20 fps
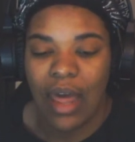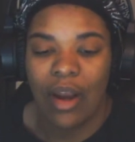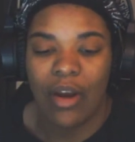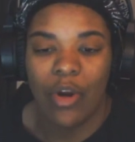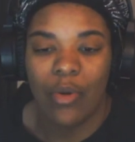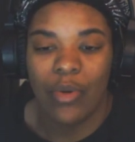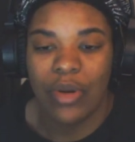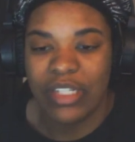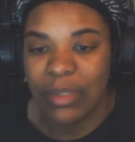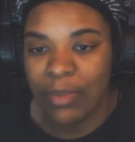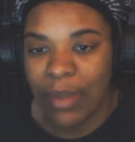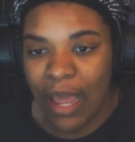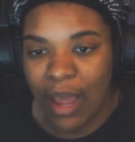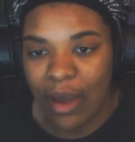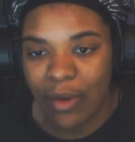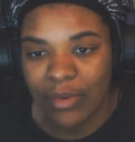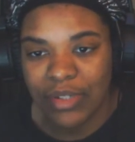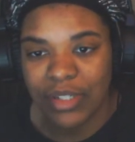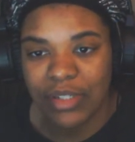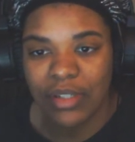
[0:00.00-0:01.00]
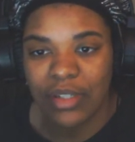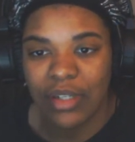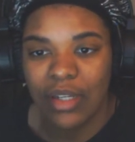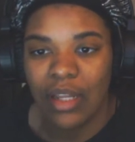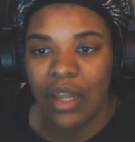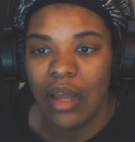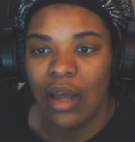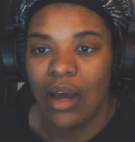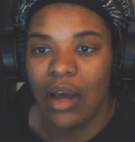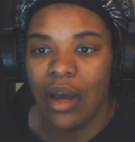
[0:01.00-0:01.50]
I don't know what it's about.
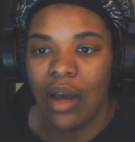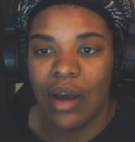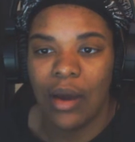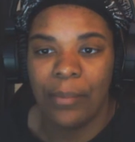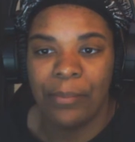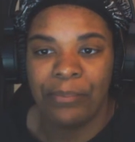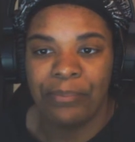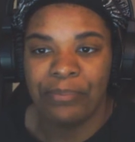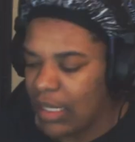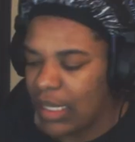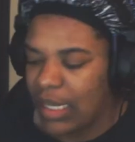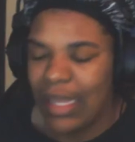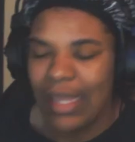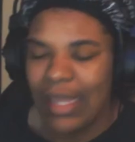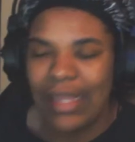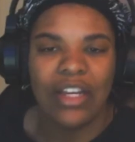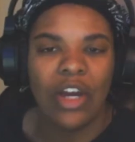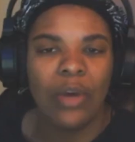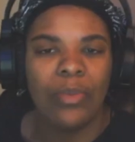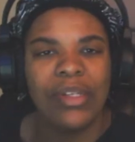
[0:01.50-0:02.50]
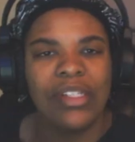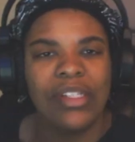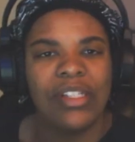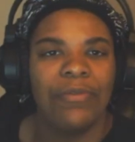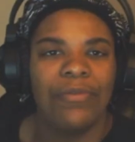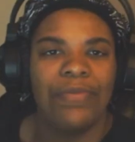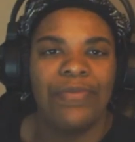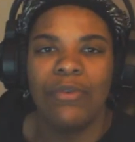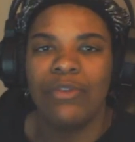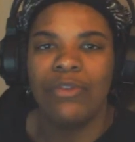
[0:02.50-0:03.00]
Um, It's going to be
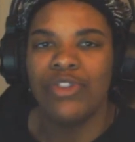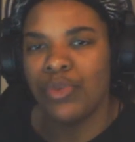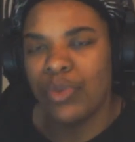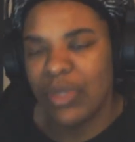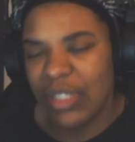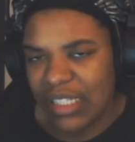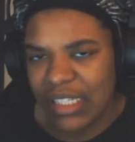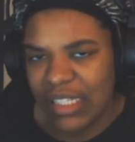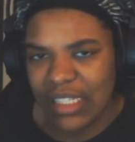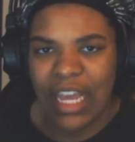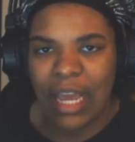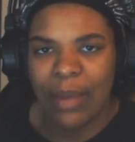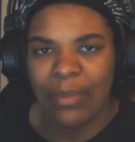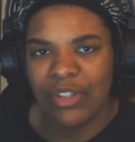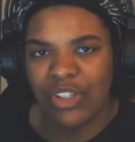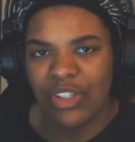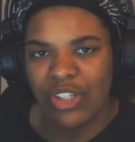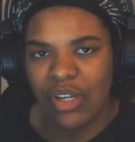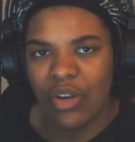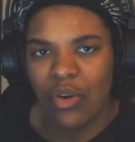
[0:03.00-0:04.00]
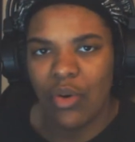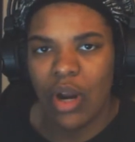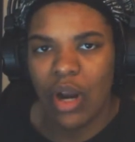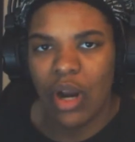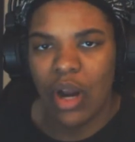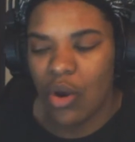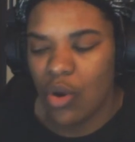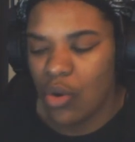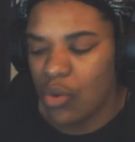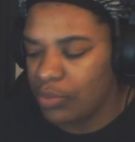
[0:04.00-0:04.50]
some futuristic type of shit
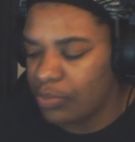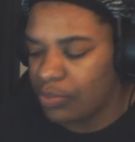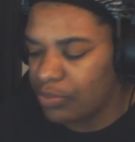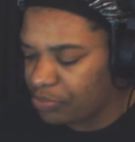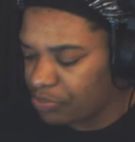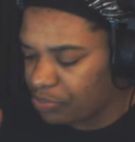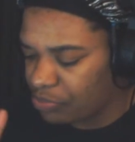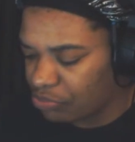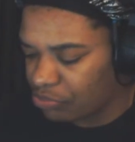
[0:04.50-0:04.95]
going on.